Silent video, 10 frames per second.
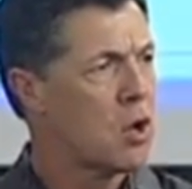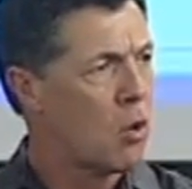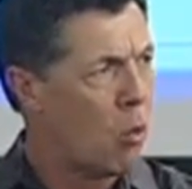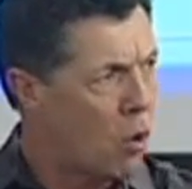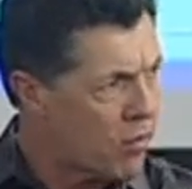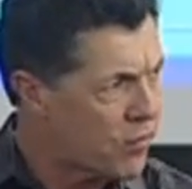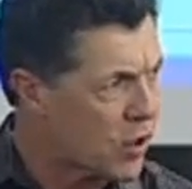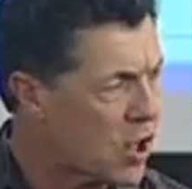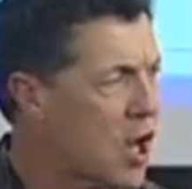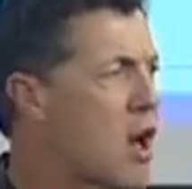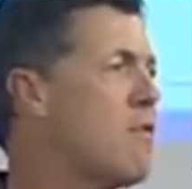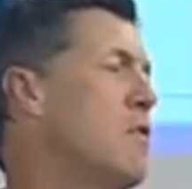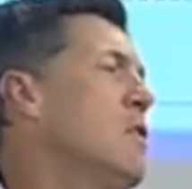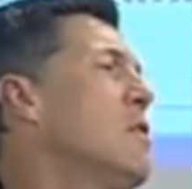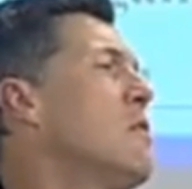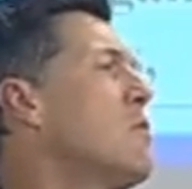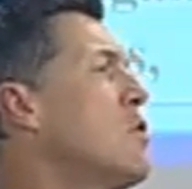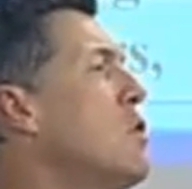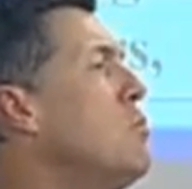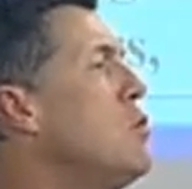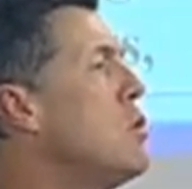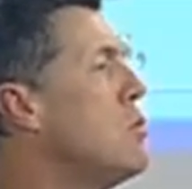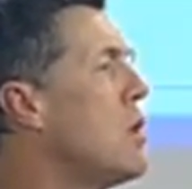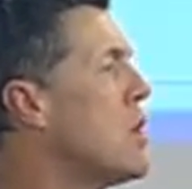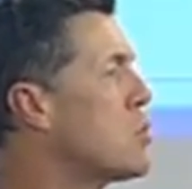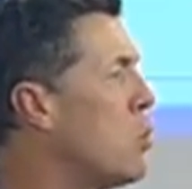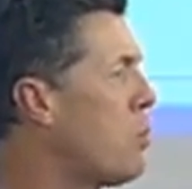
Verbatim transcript: with the covenant of communion as we'll